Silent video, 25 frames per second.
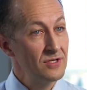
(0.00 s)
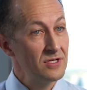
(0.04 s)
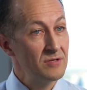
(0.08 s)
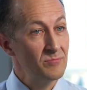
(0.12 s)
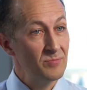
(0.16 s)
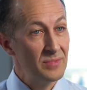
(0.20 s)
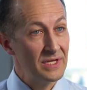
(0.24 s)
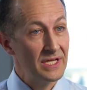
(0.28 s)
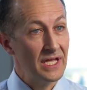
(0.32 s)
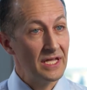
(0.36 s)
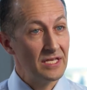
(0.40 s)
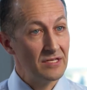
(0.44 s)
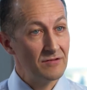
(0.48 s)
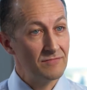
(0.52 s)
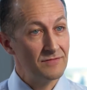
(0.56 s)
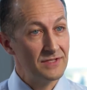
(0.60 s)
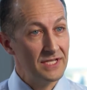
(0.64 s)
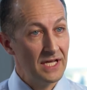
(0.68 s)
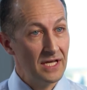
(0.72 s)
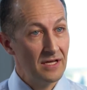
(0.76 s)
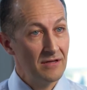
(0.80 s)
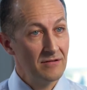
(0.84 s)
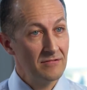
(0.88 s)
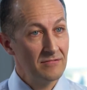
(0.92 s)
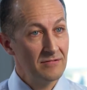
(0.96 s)
at the big end of
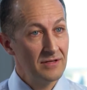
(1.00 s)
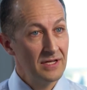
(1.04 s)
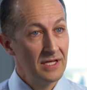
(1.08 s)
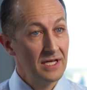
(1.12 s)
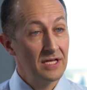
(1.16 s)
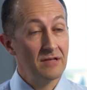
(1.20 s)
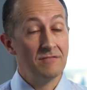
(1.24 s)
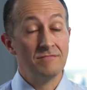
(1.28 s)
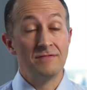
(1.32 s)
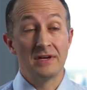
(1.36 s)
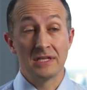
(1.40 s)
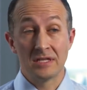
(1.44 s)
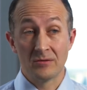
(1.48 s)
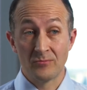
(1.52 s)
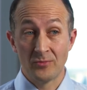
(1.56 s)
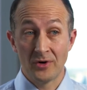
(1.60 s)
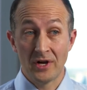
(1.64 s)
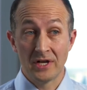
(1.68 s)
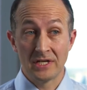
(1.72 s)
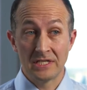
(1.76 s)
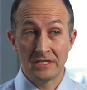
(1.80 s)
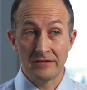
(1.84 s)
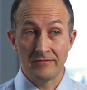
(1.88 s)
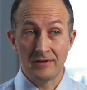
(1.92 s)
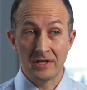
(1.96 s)
town. In fact, the
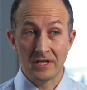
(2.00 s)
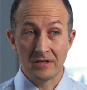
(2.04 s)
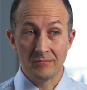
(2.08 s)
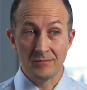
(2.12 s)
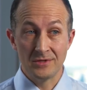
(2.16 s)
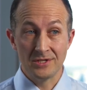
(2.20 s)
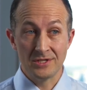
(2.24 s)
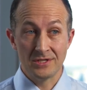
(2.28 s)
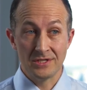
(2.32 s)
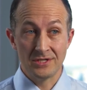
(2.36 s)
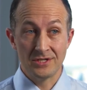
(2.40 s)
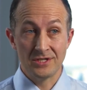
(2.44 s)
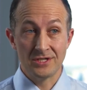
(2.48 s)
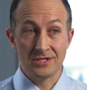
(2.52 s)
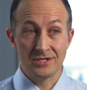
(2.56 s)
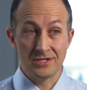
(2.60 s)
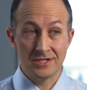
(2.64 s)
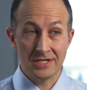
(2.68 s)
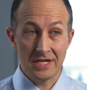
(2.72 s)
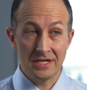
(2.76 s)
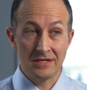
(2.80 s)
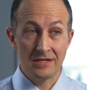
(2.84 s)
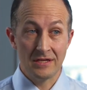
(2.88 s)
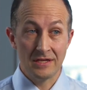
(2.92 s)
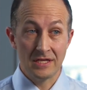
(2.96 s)
Productivity Commission has just
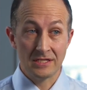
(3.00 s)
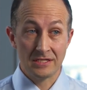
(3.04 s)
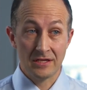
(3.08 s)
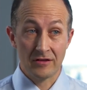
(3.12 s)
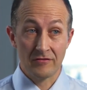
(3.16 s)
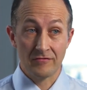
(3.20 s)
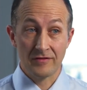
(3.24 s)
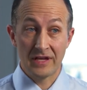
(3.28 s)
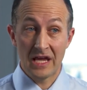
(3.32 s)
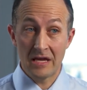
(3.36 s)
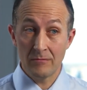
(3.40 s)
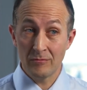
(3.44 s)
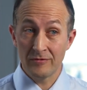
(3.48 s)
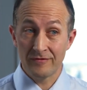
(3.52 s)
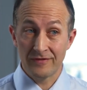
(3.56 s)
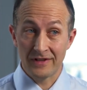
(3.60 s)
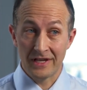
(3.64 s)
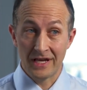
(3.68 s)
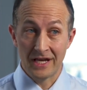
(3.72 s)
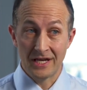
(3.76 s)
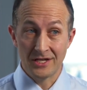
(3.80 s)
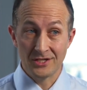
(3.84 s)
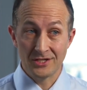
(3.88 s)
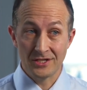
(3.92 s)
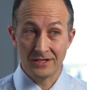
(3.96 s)
said that there's a lot of
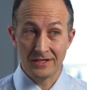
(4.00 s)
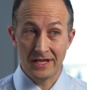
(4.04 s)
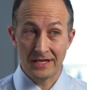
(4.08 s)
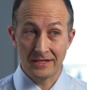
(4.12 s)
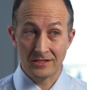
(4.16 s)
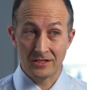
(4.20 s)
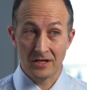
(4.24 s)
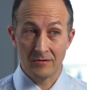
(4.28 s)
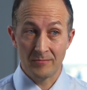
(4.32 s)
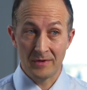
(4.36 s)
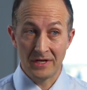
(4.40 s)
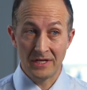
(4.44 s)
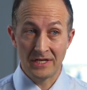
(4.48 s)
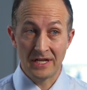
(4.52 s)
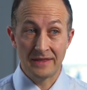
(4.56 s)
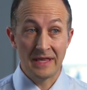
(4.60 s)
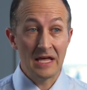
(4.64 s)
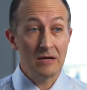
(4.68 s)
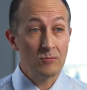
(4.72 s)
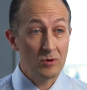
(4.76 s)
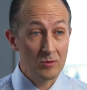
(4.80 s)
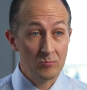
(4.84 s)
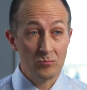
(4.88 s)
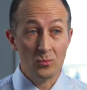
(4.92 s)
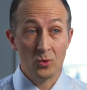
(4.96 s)
camouflage at that top end and they
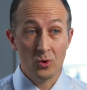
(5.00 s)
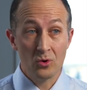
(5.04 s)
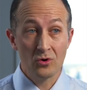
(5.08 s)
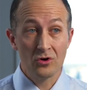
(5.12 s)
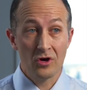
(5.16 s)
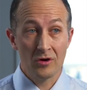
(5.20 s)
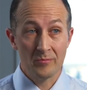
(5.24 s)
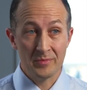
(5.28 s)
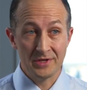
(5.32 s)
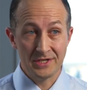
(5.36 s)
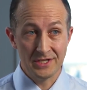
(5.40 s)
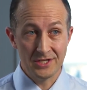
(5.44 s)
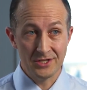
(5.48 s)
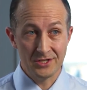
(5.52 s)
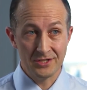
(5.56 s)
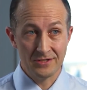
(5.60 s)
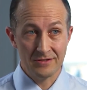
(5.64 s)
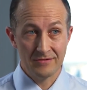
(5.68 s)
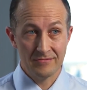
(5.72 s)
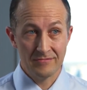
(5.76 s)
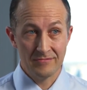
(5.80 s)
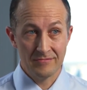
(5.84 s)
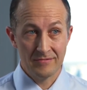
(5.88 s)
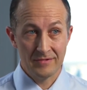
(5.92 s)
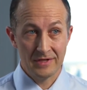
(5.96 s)
want more competition
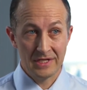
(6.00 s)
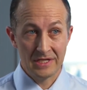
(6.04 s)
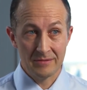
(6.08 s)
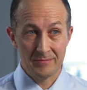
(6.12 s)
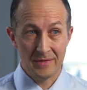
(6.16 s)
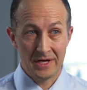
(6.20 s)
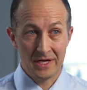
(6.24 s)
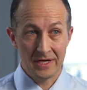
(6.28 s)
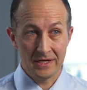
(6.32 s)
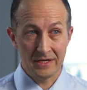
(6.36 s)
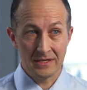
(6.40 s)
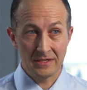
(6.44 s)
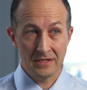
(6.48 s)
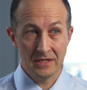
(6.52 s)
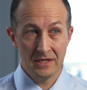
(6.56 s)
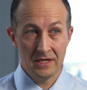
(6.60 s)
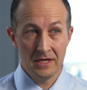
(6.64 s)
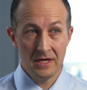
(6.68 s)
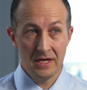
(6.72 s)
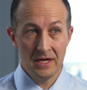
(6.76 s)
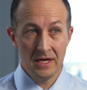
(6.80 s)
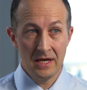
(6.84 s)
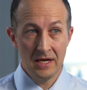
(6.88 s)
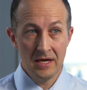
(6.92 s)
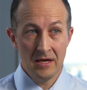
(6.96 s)
in the market.
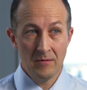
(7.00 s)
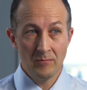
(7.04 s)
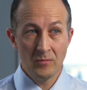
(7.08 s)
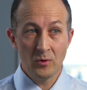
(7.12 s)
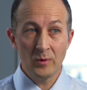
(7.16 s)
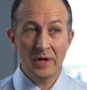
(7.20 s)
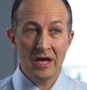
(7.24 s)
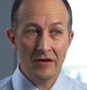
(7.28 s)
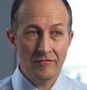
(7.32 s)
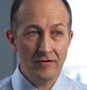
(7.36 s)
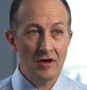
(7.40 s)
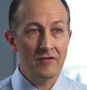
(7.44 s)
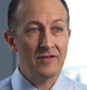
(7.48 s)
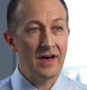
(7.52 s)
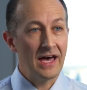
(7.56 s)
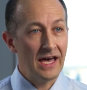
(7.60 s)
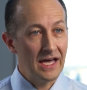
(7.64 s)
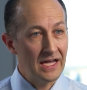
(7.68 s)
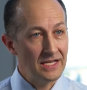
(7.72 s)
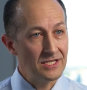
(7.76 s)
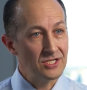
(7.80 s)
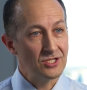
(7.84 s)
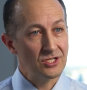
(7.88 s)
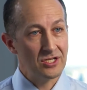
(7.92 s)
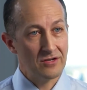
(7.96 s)
But we have over
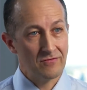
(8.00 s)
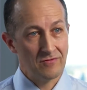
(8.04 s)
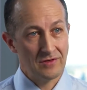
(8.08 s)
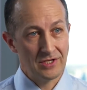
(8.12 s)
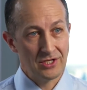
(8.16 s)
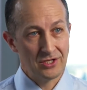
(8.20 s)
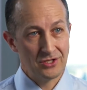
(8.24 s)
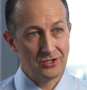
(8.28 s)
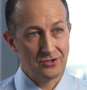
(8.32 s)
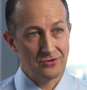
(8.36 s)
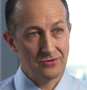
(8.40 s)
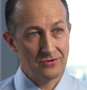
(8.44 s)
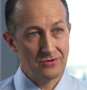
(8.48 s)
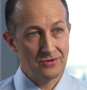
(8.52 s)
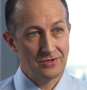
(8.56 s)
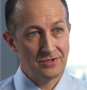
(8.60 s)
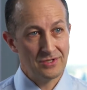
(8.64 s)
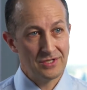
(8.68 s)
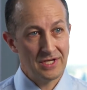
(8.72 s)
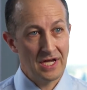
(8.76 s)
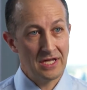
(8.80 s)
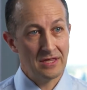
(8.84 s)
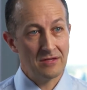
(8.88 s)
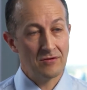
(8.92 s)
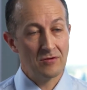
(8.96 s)
80 general
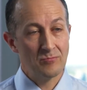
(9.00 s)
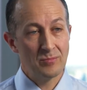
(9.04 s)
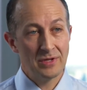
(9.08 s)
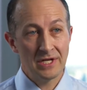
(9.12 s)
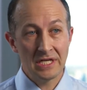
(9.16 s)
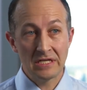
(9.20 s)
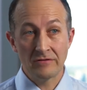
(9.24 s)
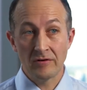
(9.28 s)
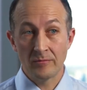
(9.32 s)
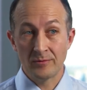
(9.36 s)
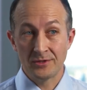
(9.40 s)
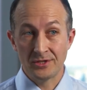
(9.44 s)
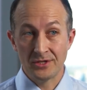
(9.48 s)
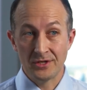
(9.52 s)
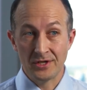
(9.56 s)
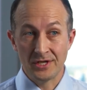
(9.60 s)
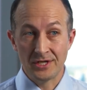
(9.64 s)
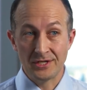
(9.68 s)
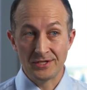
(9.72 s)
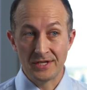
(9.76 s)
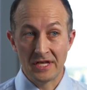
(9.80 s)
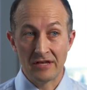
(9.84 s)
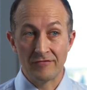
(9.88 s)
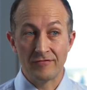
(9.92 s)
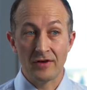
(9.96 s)
insurers and there are plenty of
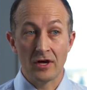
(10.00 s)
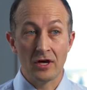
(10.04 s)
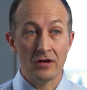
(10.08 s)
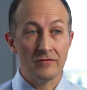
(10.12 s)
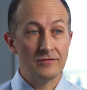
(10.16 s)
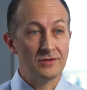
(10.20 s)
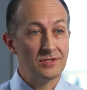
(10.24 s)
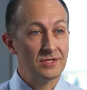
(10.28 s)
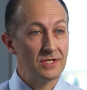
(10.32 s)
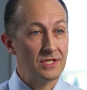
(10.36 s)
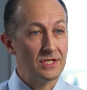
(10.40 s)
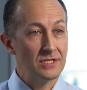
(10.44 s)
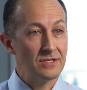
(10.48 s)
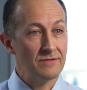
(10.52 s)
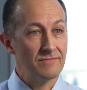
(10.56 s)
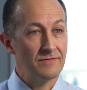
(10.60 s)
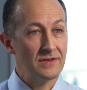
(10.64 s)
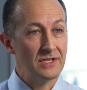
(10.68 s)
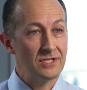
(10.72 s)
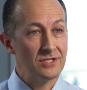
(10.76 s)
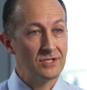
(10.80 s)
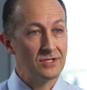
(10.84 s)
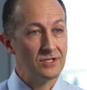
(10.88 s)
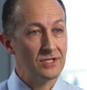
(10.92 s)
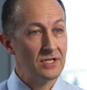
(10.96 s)
opportunities there for overseas
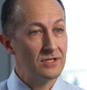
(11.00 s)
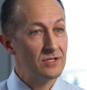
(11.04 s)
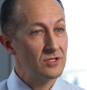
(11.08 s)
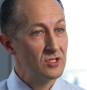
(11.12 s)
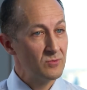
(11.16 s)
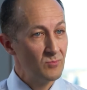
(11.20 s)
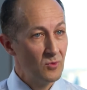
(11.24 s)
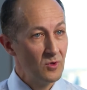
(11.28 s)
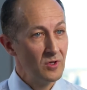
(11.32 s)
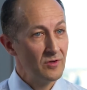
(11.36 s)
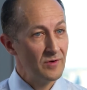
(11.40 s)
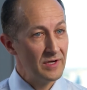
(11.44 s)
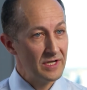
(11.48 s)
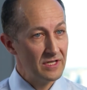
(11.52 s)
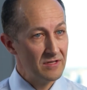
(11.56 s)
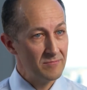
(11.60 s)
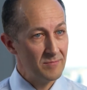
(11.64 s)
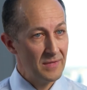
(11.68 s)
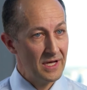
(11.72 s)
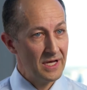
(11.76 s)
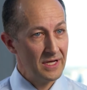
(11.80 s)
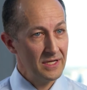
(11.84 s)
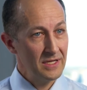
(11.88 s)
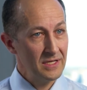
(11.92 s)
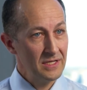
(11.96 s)
investors at the smaller end of the
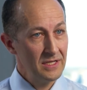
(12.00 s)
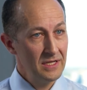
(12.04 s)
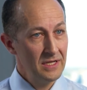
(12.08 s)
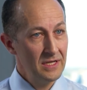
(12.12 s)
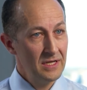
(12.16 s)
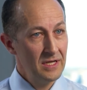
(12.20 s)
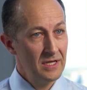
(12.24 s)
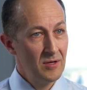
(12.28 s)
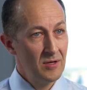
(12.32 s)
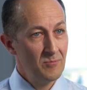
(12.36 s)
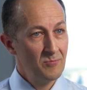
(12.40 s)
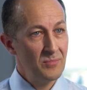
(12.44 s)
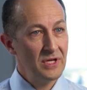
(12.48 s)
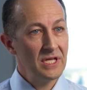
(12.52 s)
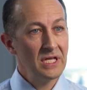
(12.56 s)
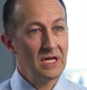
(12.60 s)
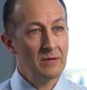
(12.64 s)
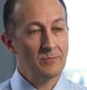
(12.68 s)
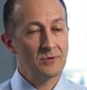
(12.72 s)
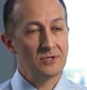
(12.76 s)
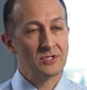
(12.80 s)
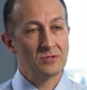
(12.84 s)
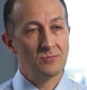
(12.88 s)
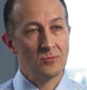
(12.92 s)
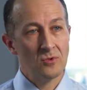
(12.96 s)
market. Picking up
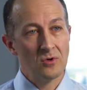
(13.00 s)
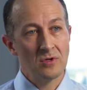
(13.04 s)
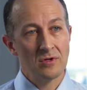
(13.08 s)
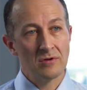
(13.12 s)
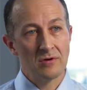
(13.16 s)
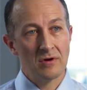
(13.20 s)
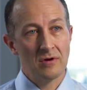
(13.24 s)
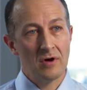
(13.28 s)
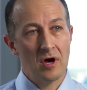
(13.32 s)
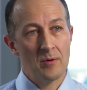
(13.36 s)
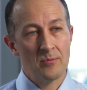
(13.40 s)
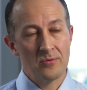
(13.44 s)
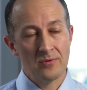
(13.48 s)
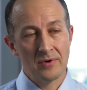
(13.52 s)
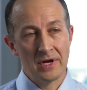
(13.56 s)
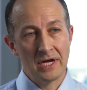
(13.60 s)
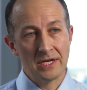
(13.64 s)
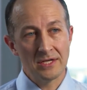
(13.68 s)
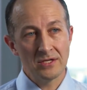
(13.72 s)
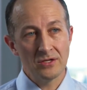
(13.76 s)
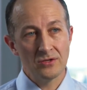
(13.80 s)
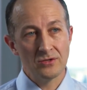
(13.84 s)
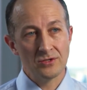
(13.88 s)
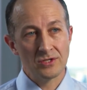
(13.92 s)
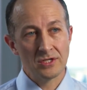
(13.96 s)
a smaller
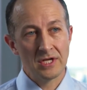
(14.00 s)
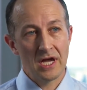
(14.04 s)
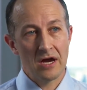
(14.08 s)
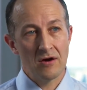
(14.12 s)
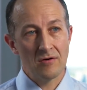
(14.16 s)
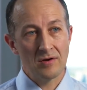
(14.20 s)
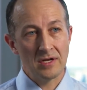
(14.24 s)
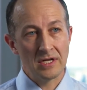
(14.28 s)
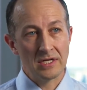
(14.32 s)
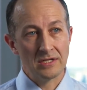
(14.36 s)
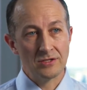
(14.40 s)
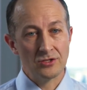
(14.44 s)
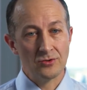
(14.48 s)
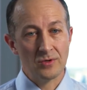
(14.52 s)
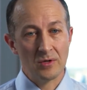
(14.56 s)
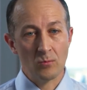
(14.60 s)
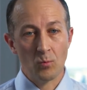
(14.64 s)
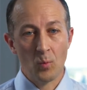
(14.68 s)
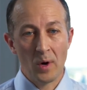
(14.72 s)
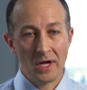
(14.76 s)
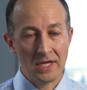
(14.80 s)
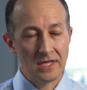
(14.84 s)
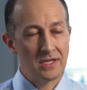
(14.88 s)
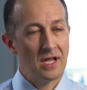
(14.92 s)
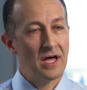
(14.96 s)
operator who's currently doing
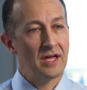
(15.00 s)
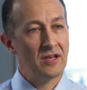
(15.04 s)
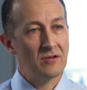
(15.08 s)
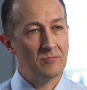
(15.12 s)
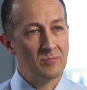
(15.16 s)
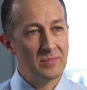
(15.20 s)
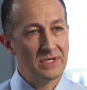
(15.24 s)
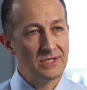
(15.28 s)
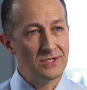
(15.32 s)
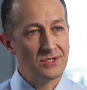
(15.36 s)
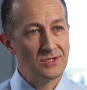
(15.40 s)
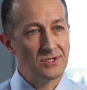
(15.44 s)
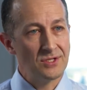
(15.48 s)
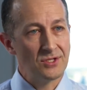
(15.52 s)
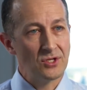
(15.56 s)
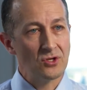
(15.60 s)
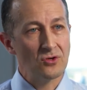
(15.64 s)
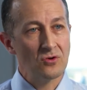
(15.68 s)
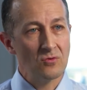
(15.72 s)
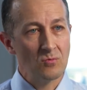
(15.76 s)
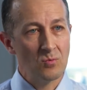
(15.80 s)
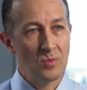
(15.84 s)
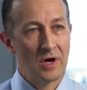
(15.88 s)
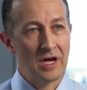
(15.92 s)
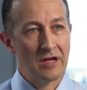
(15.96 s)
one line of business is a
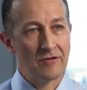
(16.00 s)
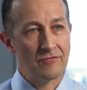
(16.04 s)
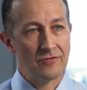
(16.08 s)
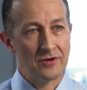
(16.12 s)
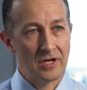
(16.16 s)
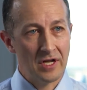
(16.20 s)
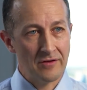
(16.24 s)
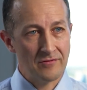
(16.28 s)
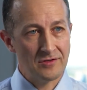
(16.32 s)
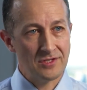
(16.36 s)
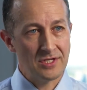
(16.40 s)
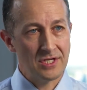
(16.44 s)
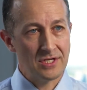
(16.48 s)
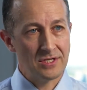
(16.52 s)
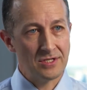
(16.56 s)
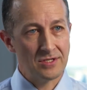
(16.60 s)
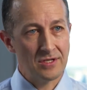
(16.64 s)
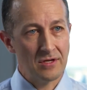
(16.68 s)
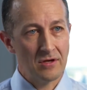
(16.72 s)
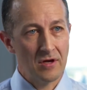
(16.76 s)
good way for an overseas